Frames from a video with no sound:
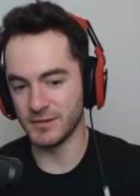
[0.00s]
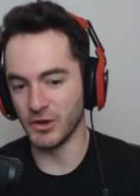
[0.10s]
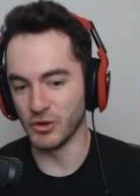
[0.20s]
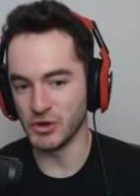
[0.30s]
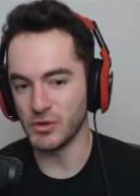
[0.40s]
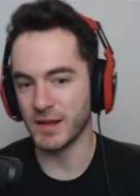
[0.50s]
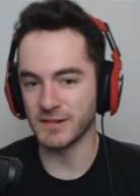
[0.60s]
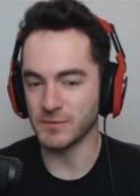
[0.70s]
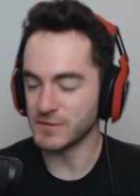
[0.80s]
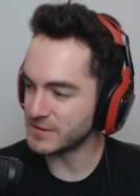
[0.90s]
dude, you got
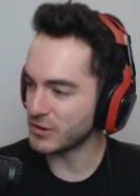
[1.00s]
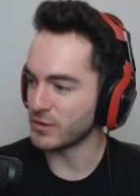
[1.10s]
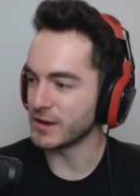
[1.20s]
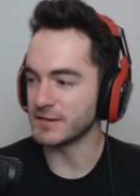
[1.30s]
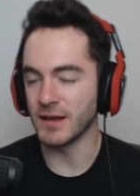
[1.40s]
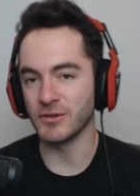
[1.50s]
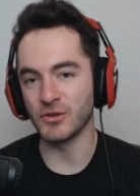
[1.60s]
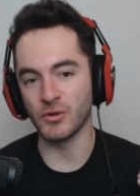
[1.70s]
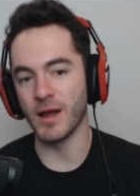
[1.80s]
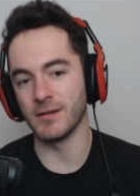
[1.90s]
some serious
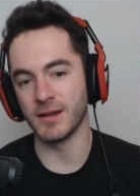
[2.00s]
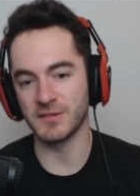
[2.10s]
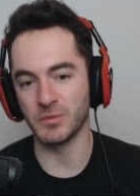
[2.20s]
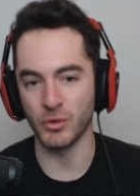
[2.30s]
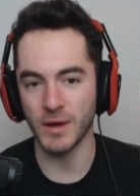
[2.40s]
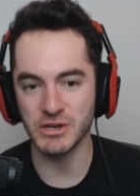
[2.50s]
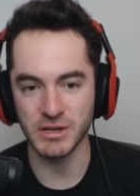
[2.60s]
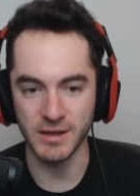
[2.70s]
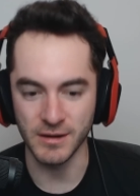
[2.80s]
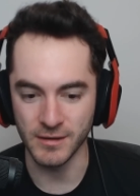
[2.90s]
underground
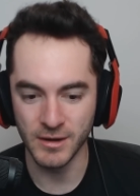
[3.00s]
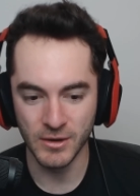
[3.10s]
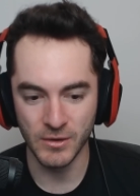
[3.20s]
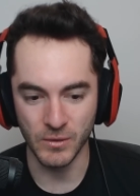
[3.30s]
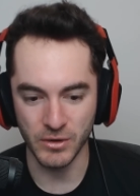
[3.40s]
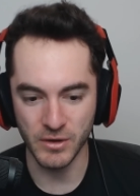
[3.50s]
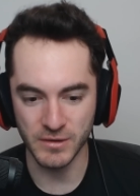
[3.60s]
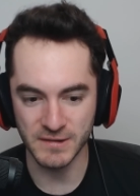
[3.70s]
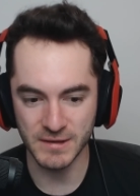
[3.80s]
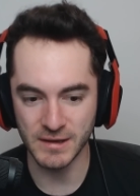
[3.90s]
exploration here with all
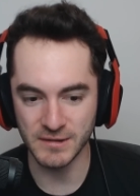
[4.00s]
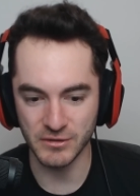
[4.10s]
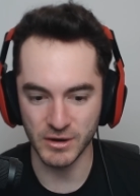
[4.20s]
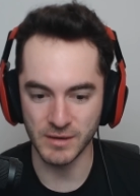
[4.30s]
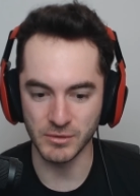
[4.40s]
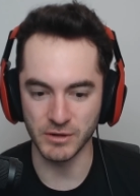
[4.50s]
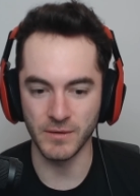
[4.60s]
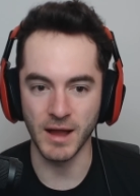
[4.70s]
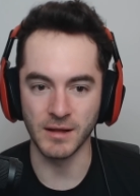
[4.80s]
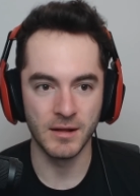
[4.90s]
these things you're able to
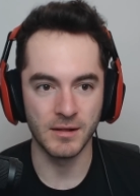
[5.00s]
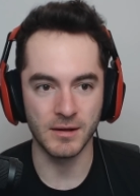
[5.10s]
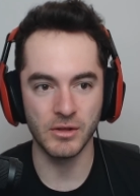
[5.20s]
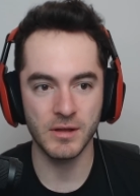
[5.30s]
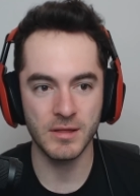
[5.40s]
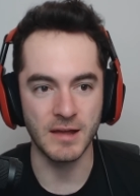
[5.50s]
find. Like, look at